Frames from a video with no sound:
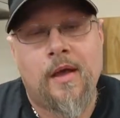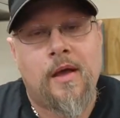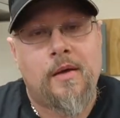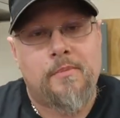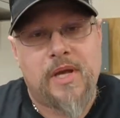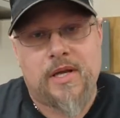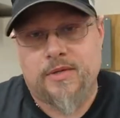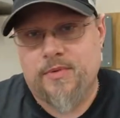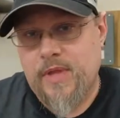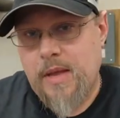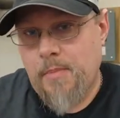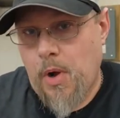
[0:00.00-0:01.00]
because
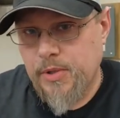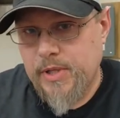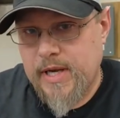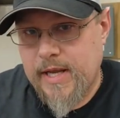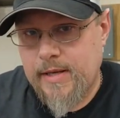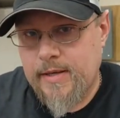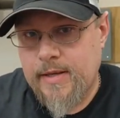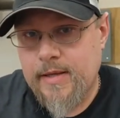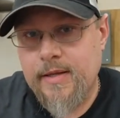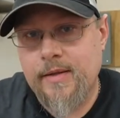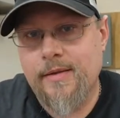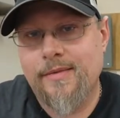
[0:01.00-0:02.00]
when they molded it,
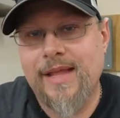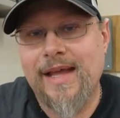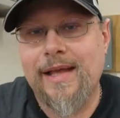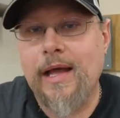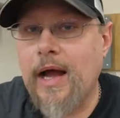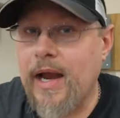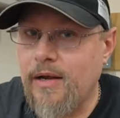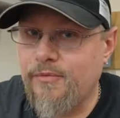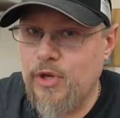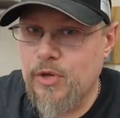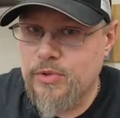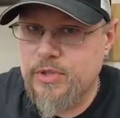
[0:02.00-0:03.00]
they kind
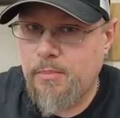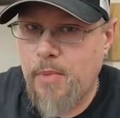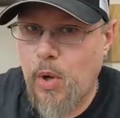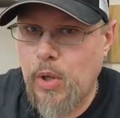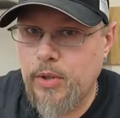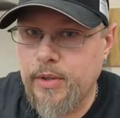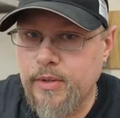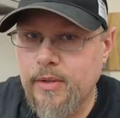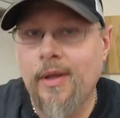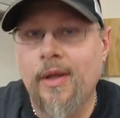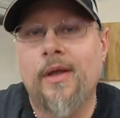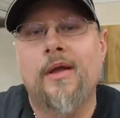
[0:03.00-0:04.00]
of used a mold,
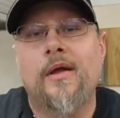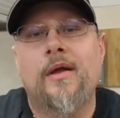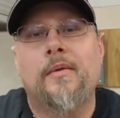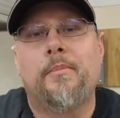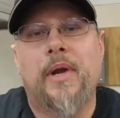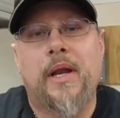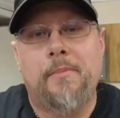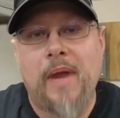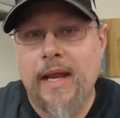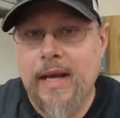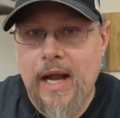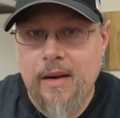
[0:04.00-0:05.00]
but it
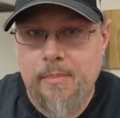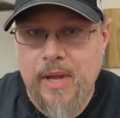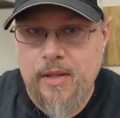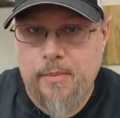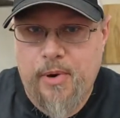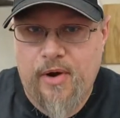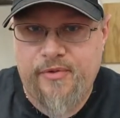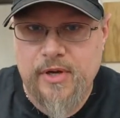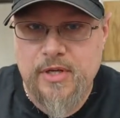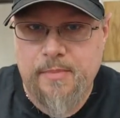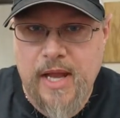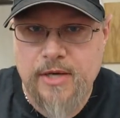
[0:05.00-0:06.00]
may not have been the
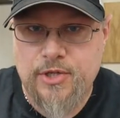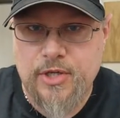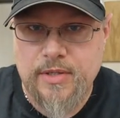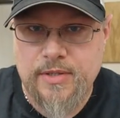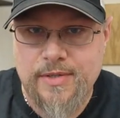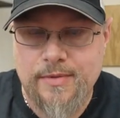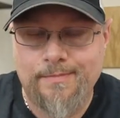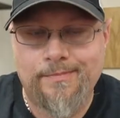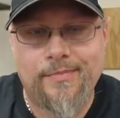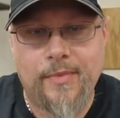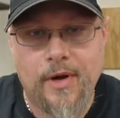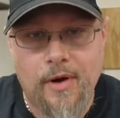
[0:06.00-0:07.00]
perfect dimensions.
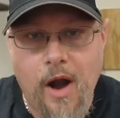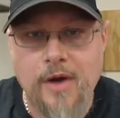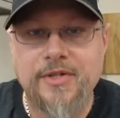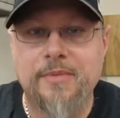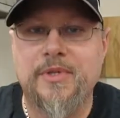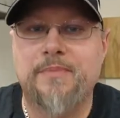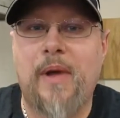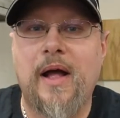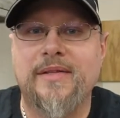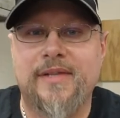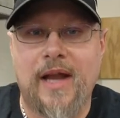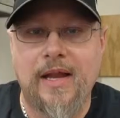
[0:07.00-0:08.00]
There are some
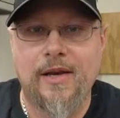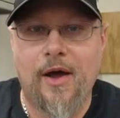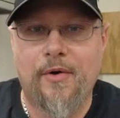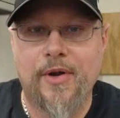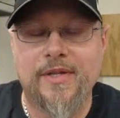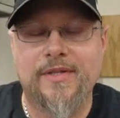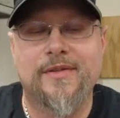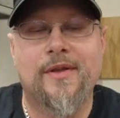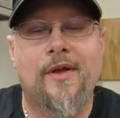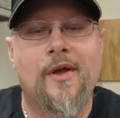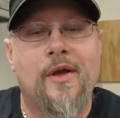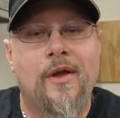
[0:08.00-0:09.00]
spots that I
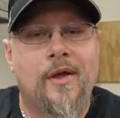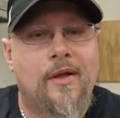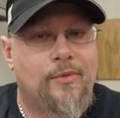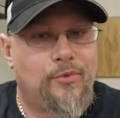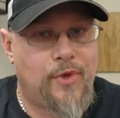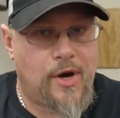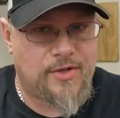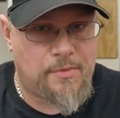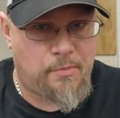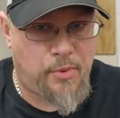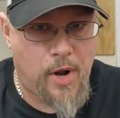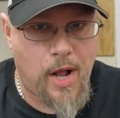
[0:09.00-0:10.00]
notice there's
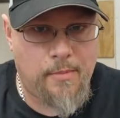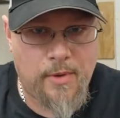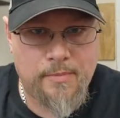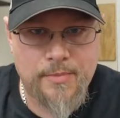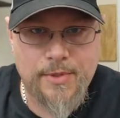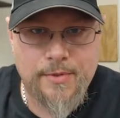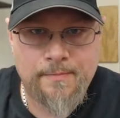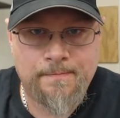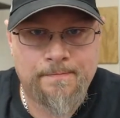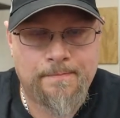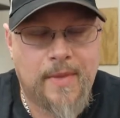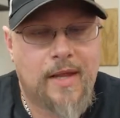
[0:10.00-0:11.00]
some problems.
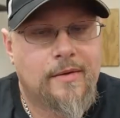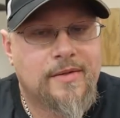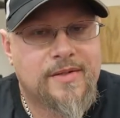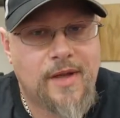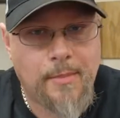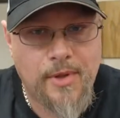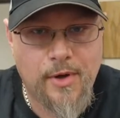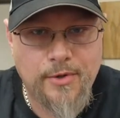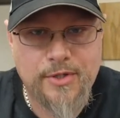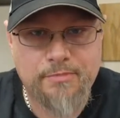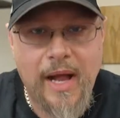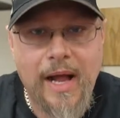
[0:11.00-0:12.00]
Some of
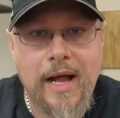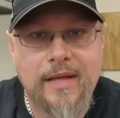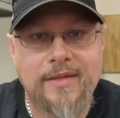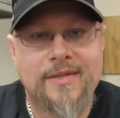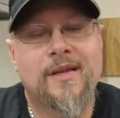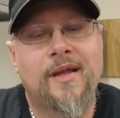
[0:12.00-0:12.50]
those spots